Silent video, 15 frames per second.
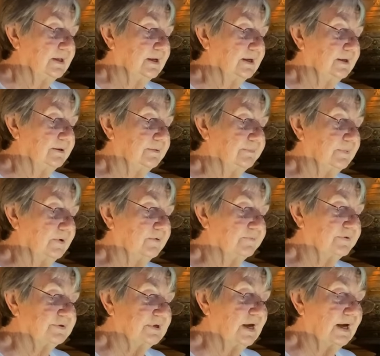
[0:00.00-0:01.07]
um,
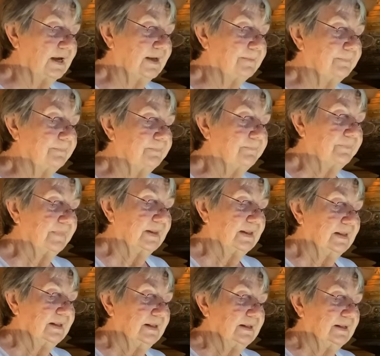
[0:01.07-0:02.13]
over time,
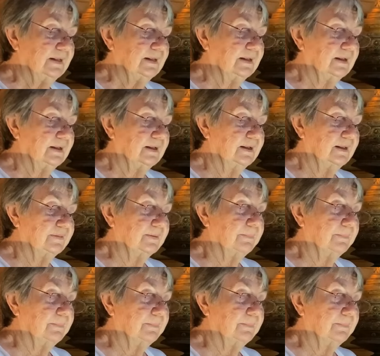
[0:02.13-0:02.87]
the